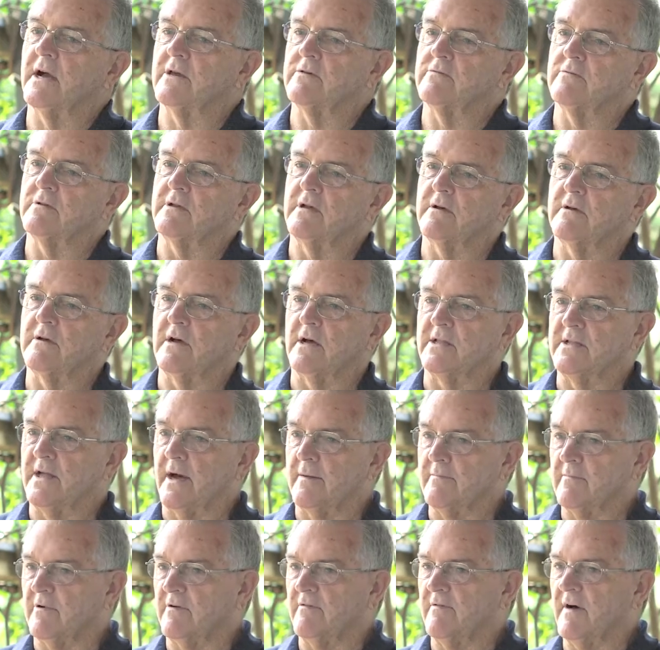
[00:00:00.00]
touch with a
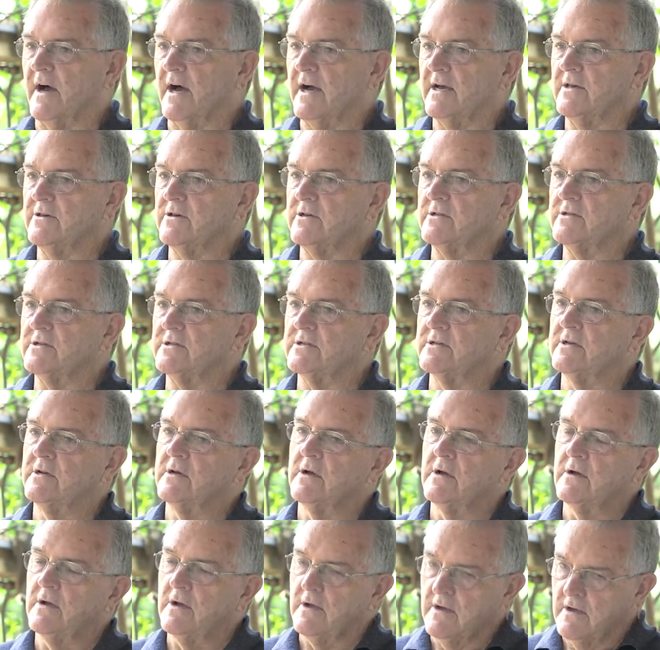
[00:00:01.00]
number of agents,
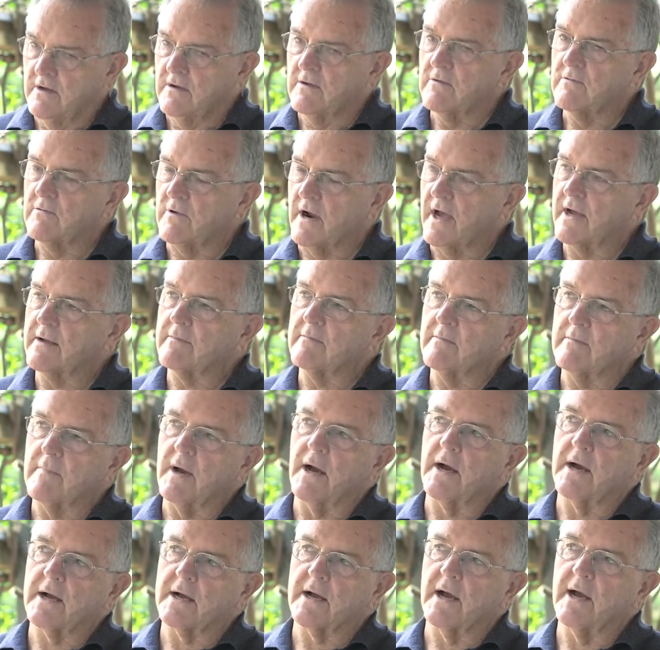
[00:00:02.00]
rang
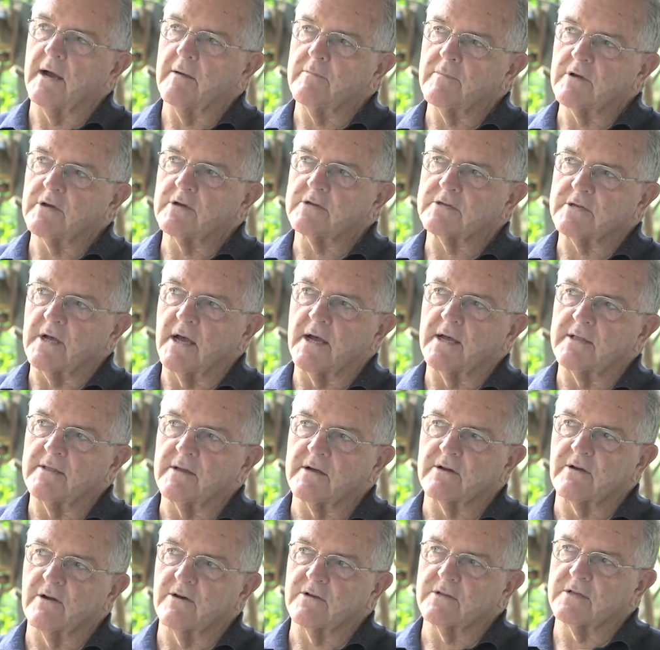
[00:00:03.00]
Marco because I had
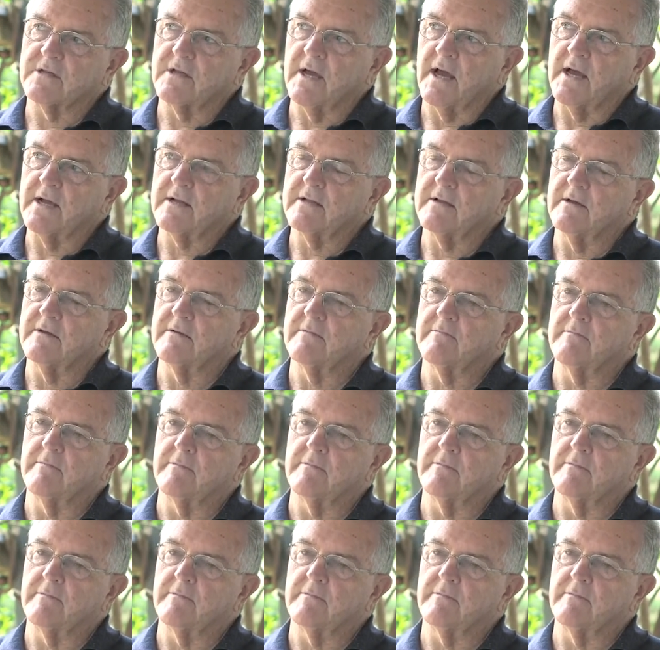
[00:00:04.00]
the contact.